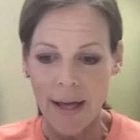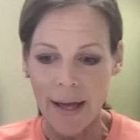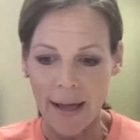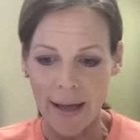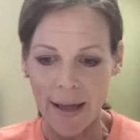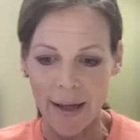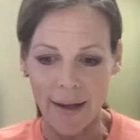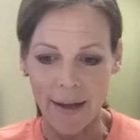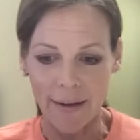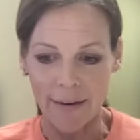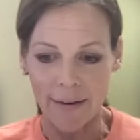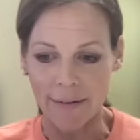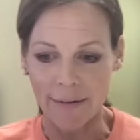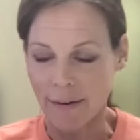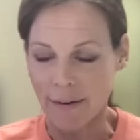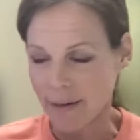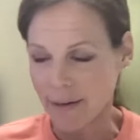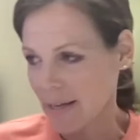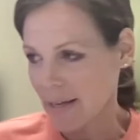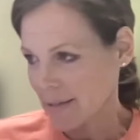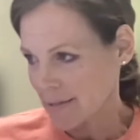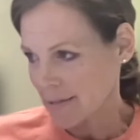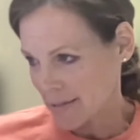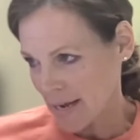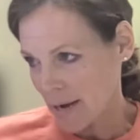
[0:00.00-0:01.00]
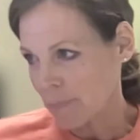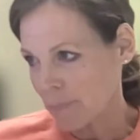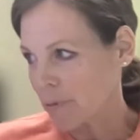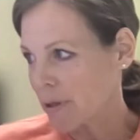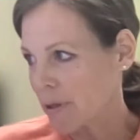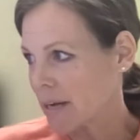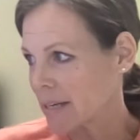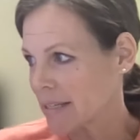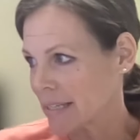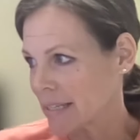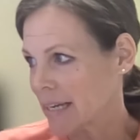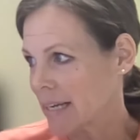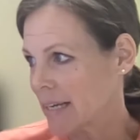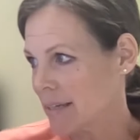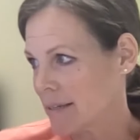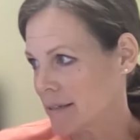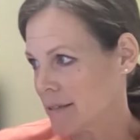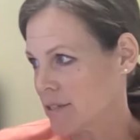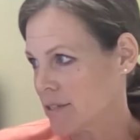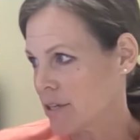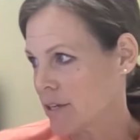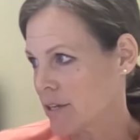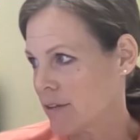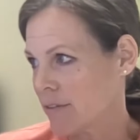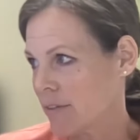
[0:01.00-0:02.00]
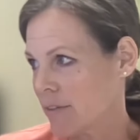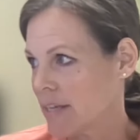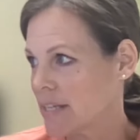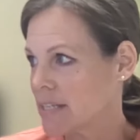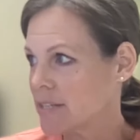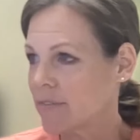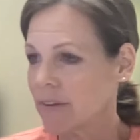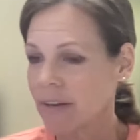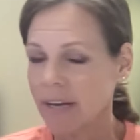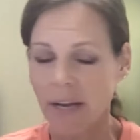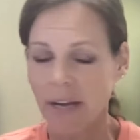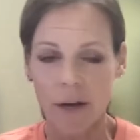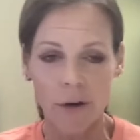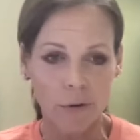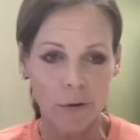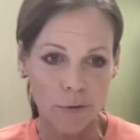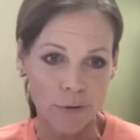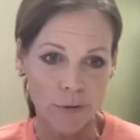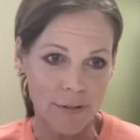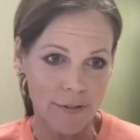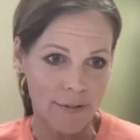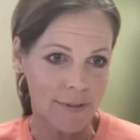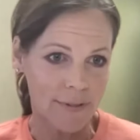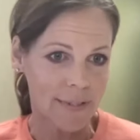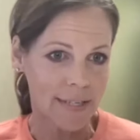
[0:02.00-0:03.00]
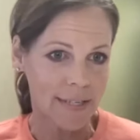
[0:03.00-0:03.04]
and stay plugged in to these videos